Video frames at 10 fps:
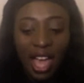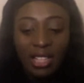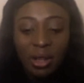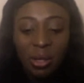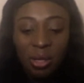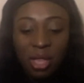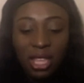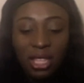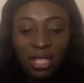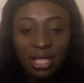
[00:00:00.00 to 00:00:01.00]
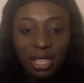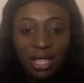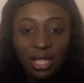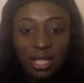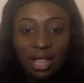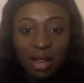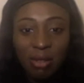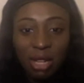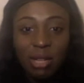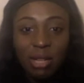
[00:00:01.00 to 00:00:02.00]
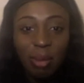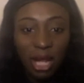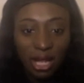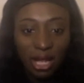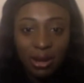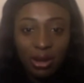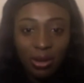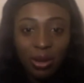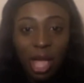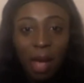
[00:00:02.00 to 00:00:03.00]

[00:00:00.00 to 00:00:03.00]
I don't think it's necessarily personal,